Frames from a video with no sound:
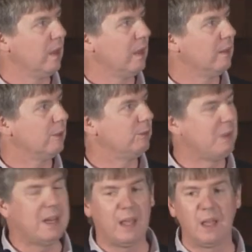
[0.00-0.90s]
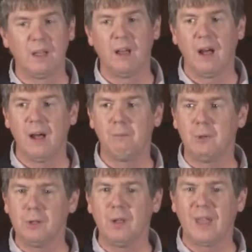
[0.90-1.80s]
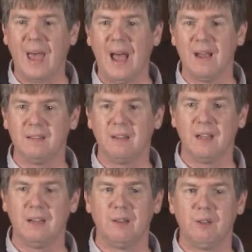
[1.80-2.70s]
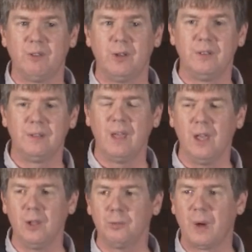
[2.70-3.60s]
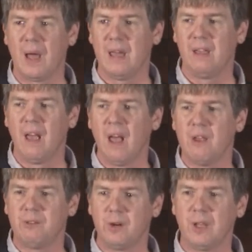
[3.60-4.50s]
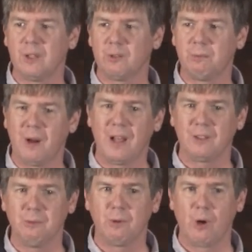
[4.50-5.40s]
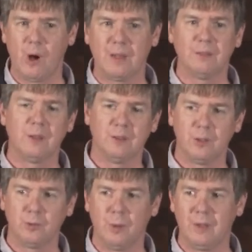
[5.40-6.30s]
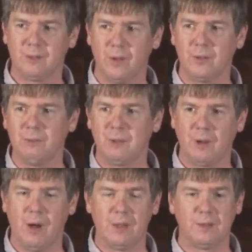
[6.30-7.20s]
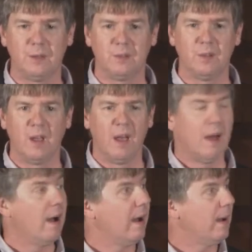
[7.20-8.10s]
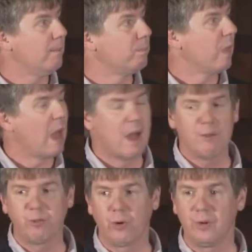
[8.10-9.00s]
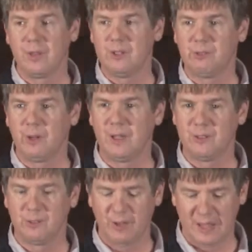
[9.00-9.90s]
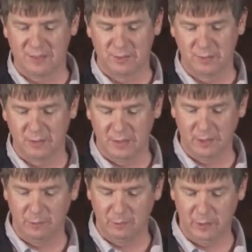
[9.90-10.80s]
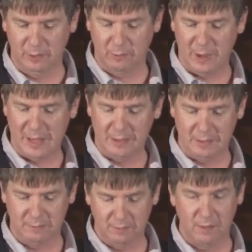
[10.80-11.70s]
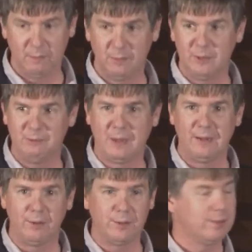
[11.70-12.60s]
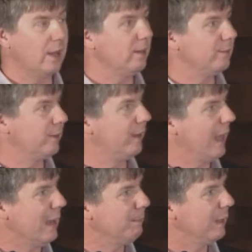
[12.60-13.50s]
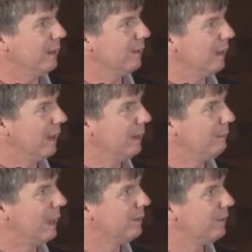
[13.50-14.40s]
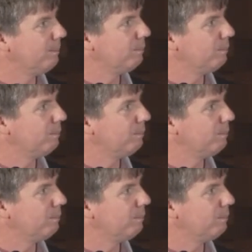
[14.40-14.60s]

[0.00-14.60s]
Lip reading: this meeting, will look at, in a very detailed way, various proximal causes as well as ultimate causes for these various events in a way that would have made Aristotle very happy, I imagine.